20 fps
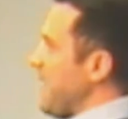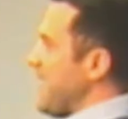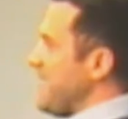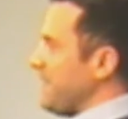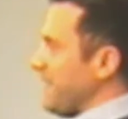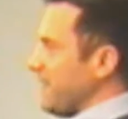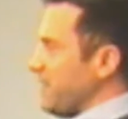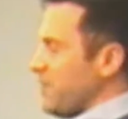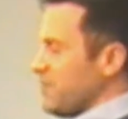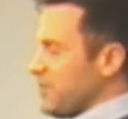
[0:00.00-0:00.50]

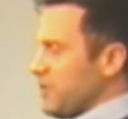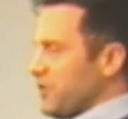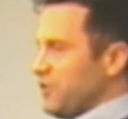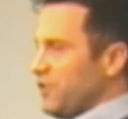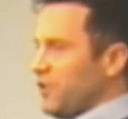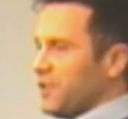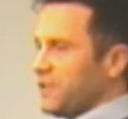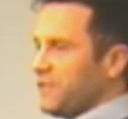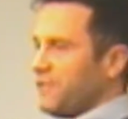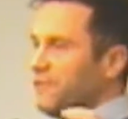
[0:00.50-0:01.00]
made, that God's
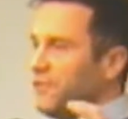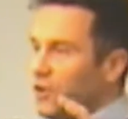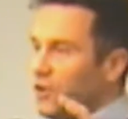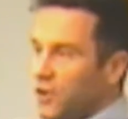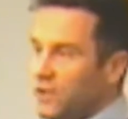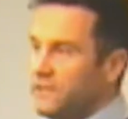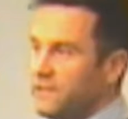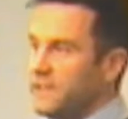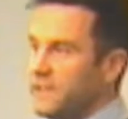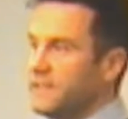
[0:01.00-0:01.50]
thoughts
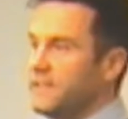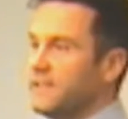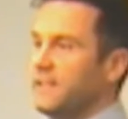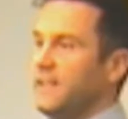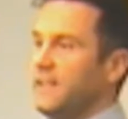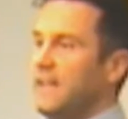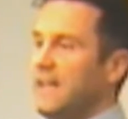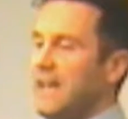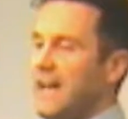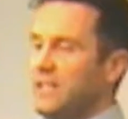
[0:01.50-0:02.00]
for
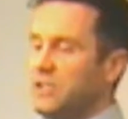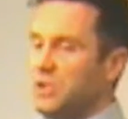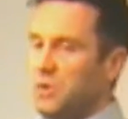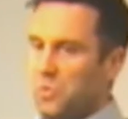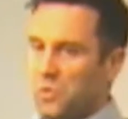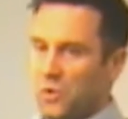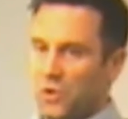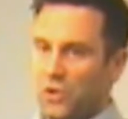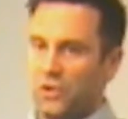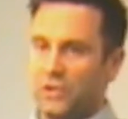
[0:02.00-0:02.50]
us and
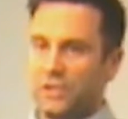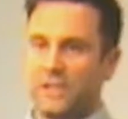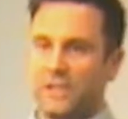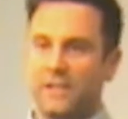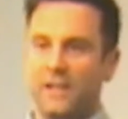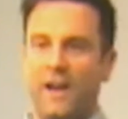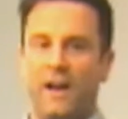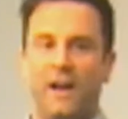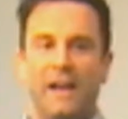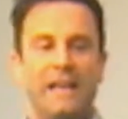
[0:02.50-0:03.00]
towards
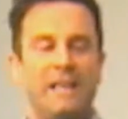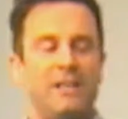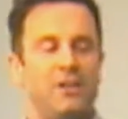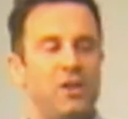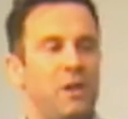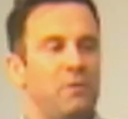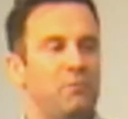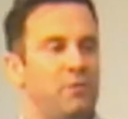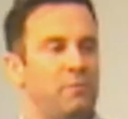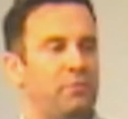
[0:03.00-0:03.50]
us are
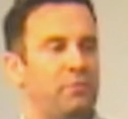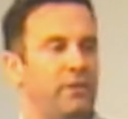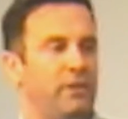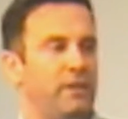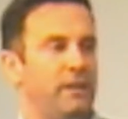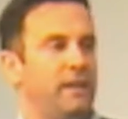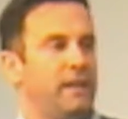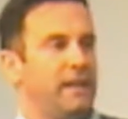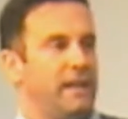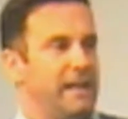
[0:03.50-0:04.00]

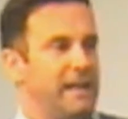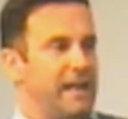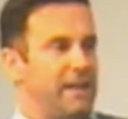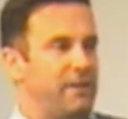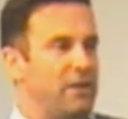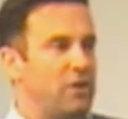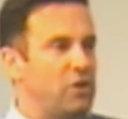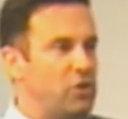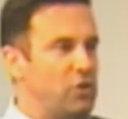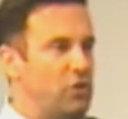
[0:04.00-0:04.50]
innumerable
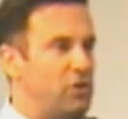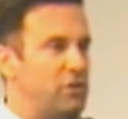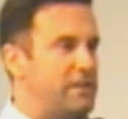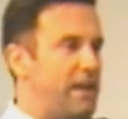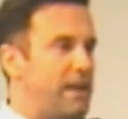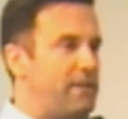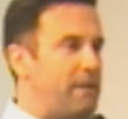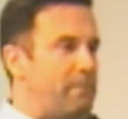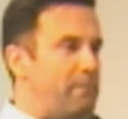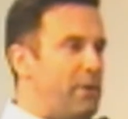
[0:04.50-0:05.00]
and the
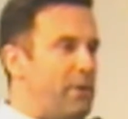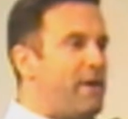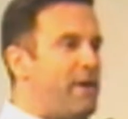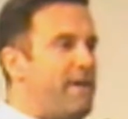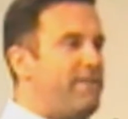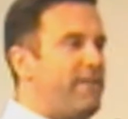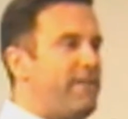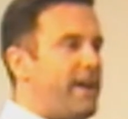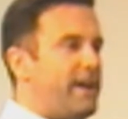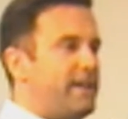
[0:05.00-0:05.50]
good and the
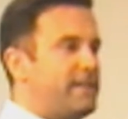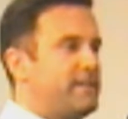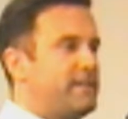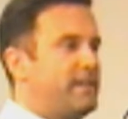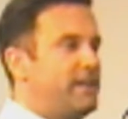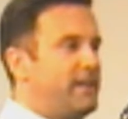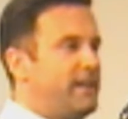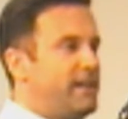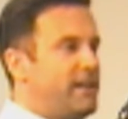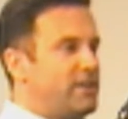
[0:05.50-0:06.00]

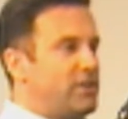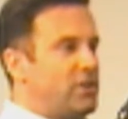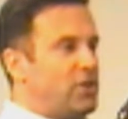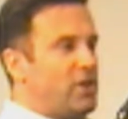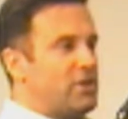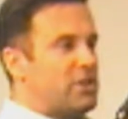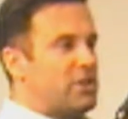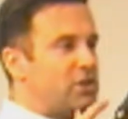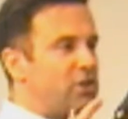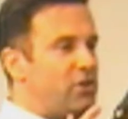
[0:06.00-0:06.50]
perfect. So
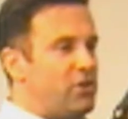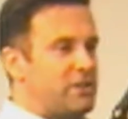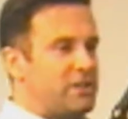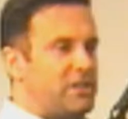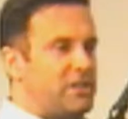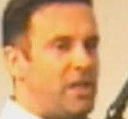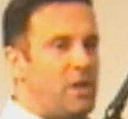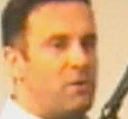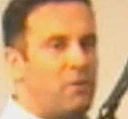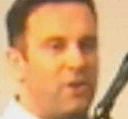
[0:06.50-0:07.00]
God's
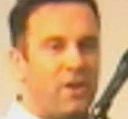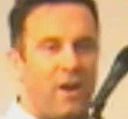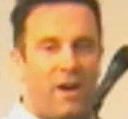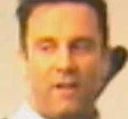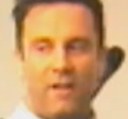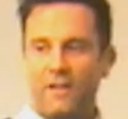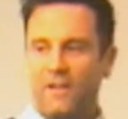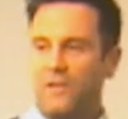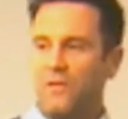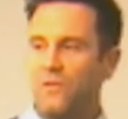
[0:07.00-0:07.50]
thoughts to you are
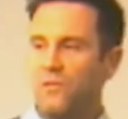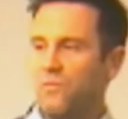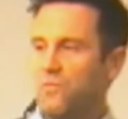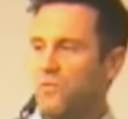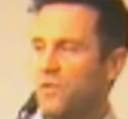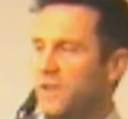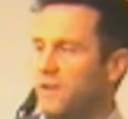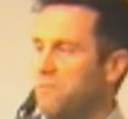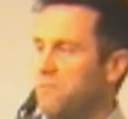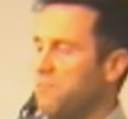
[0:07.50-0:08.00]
not
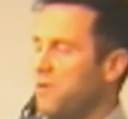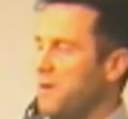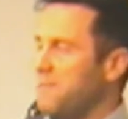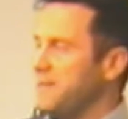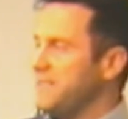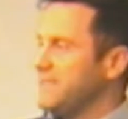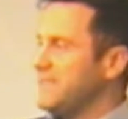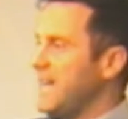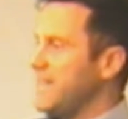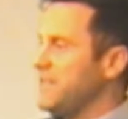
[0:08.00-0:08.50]
what,
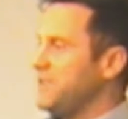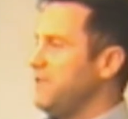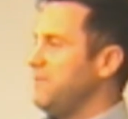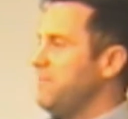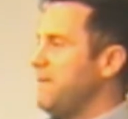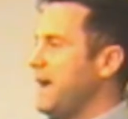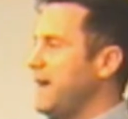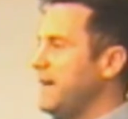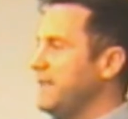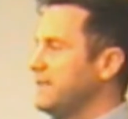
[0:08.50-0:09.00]
what mistakes
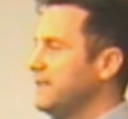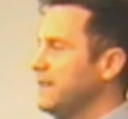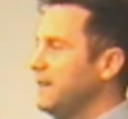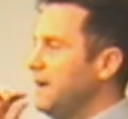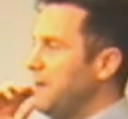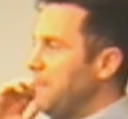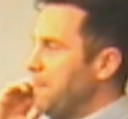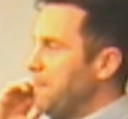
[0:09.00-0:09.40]
you've made.